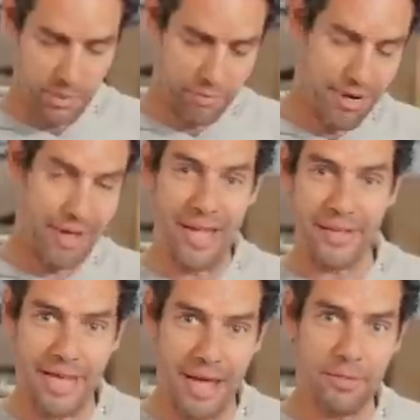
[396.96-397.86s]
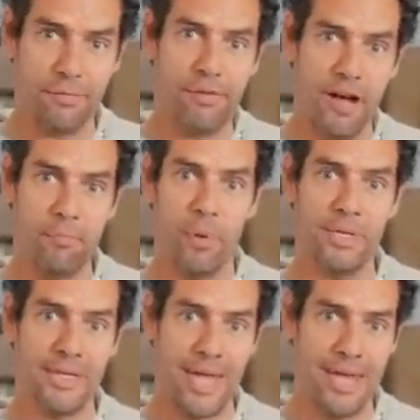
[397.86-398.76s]
We round that down to
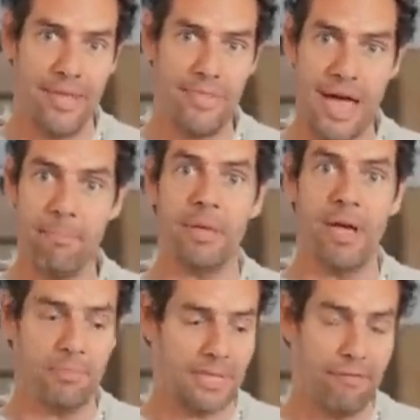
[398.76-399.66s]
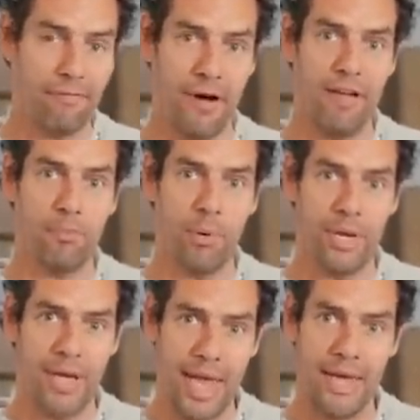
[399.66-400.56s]
5.8, and that becomes our
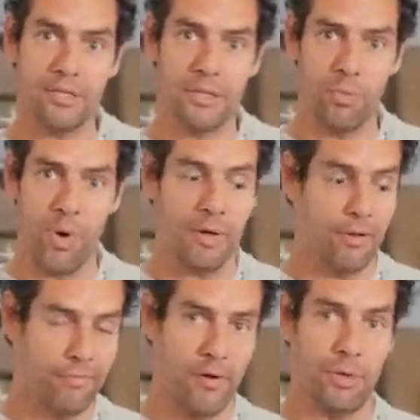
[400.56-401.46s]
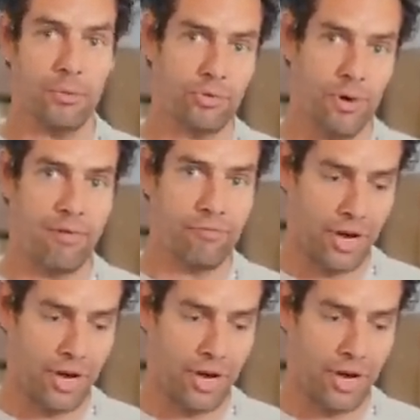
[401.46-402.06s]
5.8 to 1 final drive